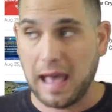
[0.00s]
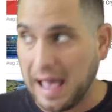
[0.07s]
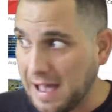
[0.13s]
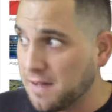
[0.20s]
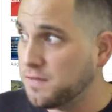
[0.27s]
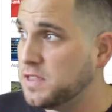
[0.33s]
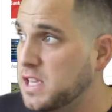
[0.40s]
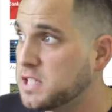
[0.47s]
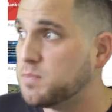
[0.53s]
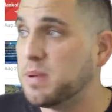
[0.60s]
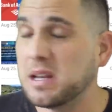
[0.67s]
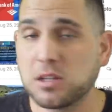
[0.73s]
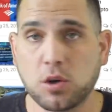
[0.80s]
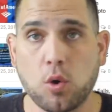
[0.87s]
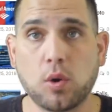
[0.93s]
have these
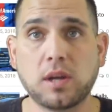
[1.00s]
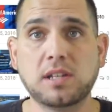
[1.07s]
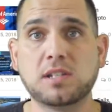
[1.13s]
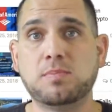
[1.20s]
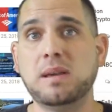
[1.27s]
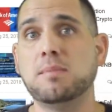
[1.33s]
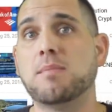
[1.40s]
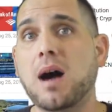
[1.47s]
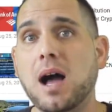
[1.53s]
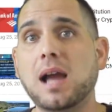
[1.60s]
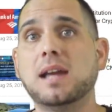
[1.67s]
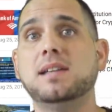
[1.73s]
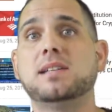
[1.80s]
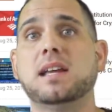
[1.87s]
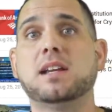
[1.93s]
bitcoins be
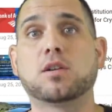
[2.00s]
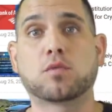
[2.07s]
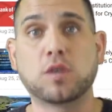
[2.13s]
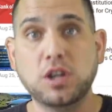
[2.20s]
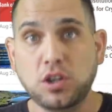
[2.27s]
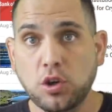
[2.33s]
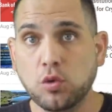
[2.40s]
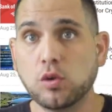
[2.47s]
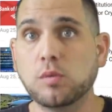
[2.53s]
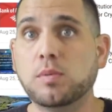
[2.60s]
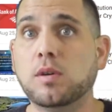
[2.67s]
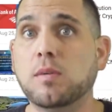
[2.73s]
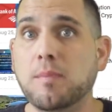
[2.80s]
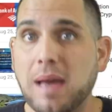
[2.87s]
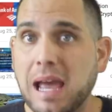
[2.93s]
mined in a
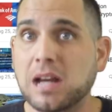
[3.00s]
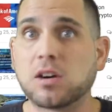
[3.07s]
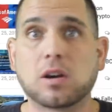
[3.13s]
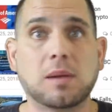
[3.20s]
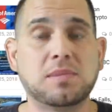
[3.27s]
renewable manner.